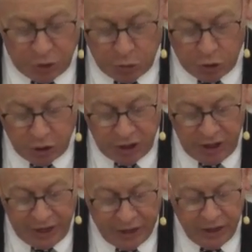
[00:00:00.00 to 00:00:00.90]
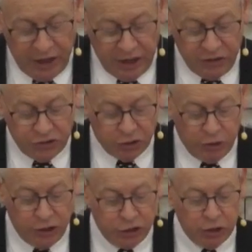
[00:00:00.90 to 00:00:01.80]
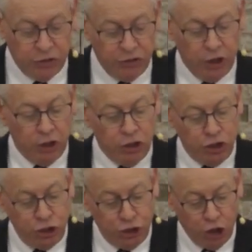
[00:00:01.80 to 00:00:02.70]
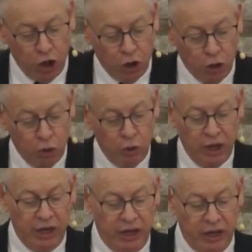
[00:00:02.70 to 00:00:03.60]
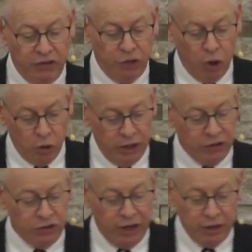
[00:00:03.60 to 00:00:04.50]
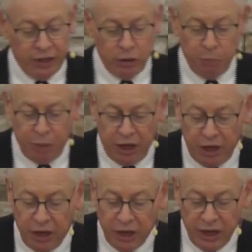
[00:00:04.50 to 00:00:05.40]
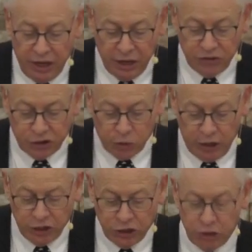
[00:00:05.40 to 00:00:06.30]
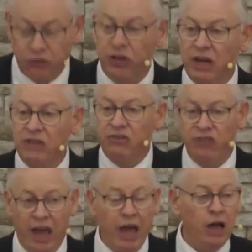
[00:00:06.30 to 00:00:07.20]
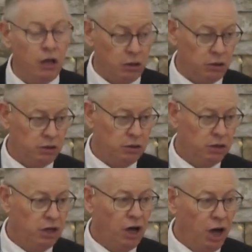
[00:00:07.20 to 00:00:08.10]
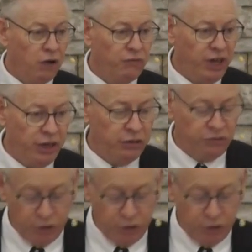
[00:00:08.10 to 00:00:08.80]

looking at his creatures show his holiness. Now, letter B, his creatures tell of his